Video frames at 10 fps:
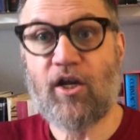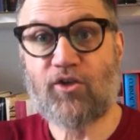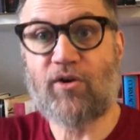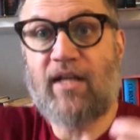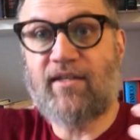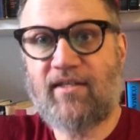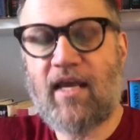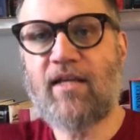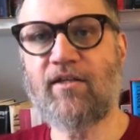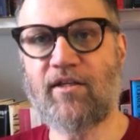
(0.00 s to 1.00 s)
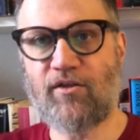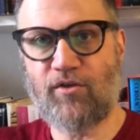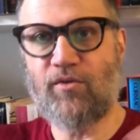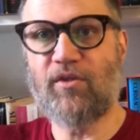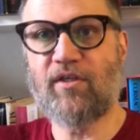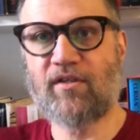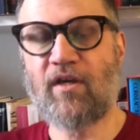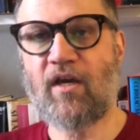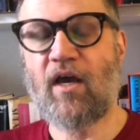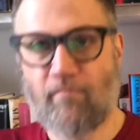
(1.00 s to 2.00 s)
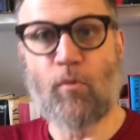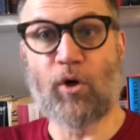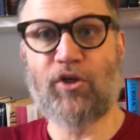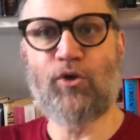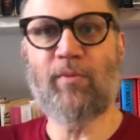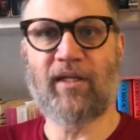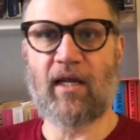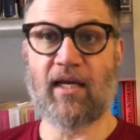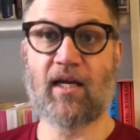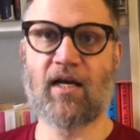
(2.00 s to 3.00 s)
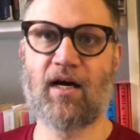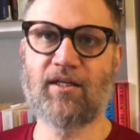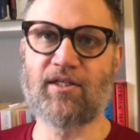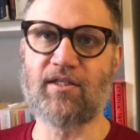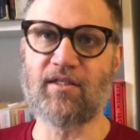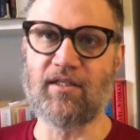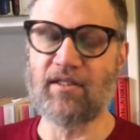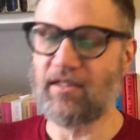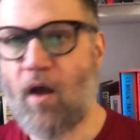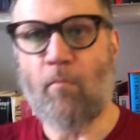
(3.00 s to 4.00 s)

transcend into this more human-like consciousness.